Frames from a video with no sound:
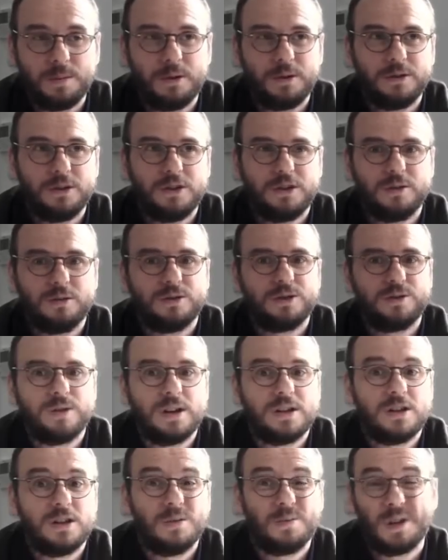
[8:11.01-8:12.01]
your digital
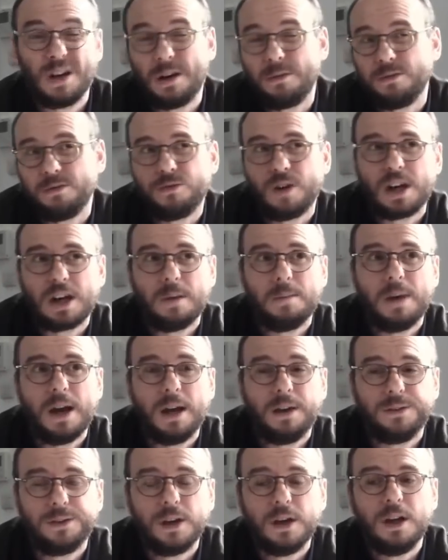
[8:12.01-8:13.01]
strategy, what I would
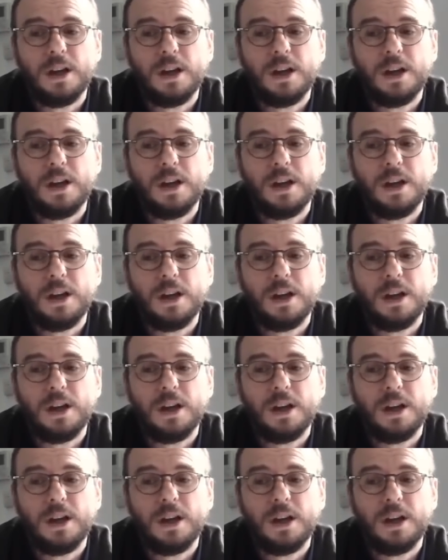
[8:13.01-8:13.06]
recommend